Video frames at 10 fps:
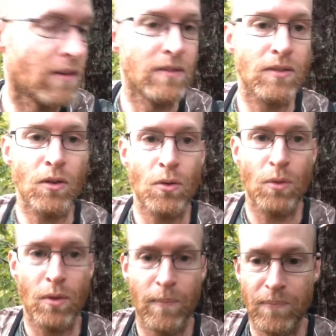So
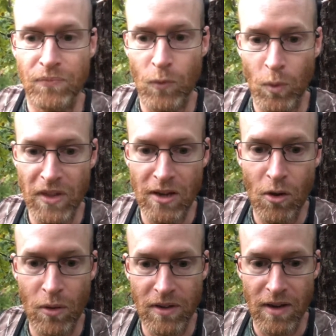when they
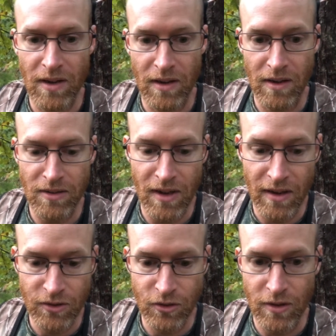go into
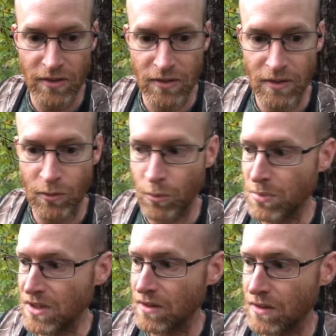estrus, it would
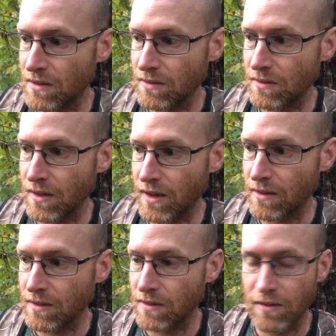be like
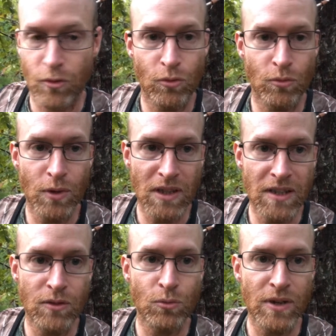
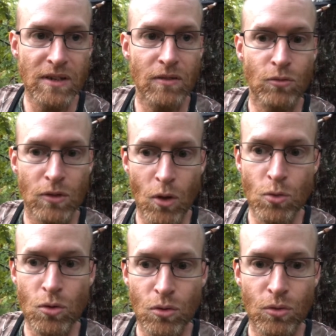really
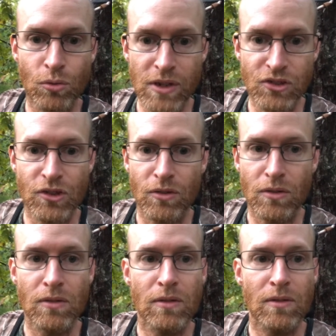local, regional
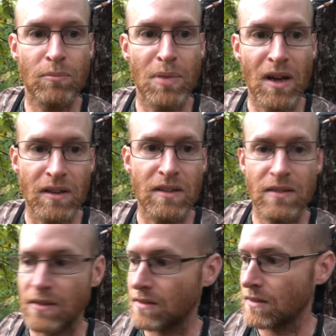
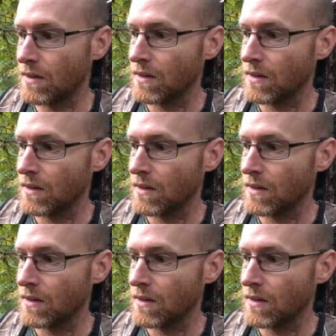pockets.